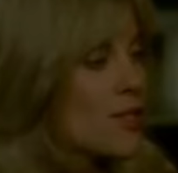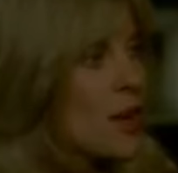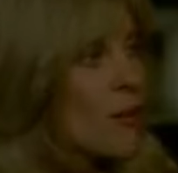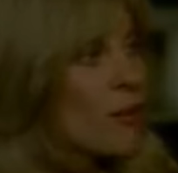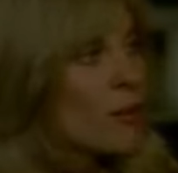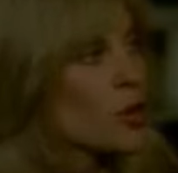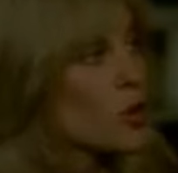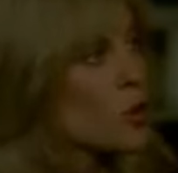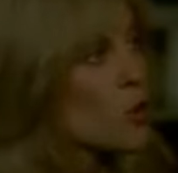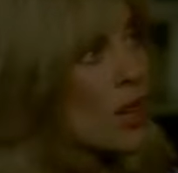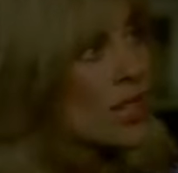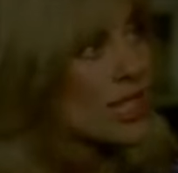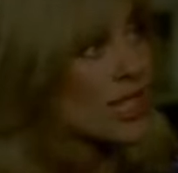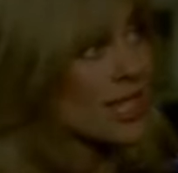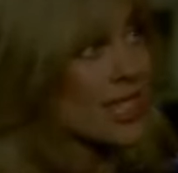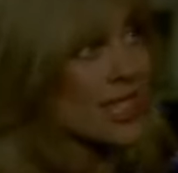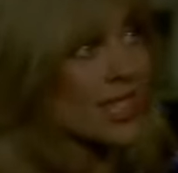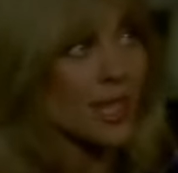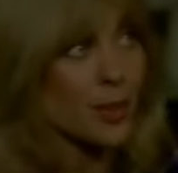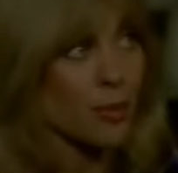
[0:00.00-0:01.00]
someone who
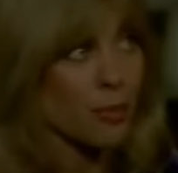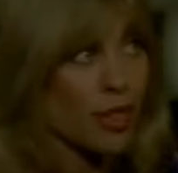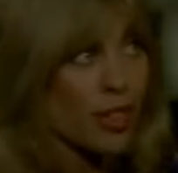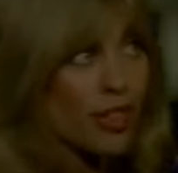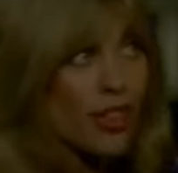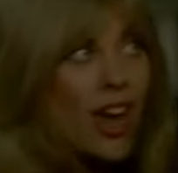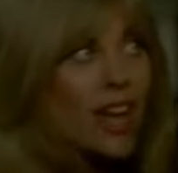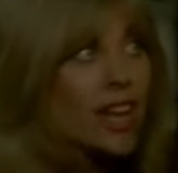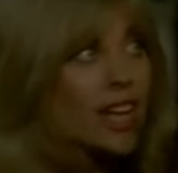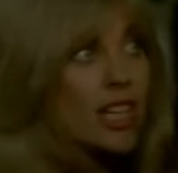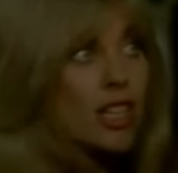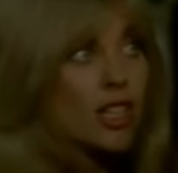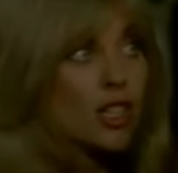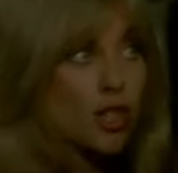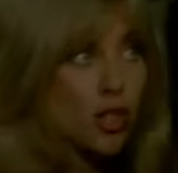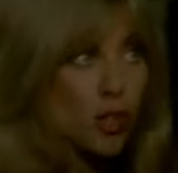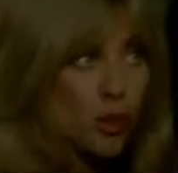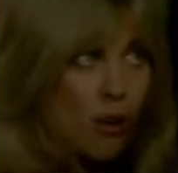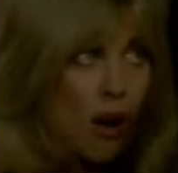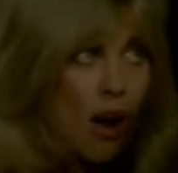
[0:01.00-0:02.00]
wasn't as sympathetic
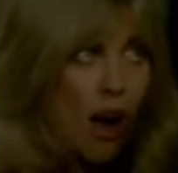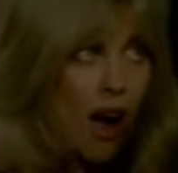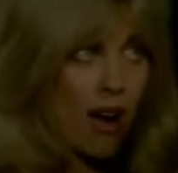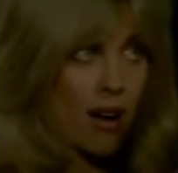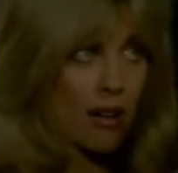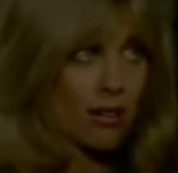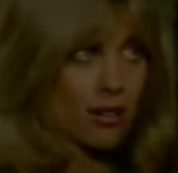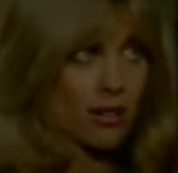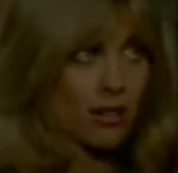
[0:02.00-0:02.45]
as you are.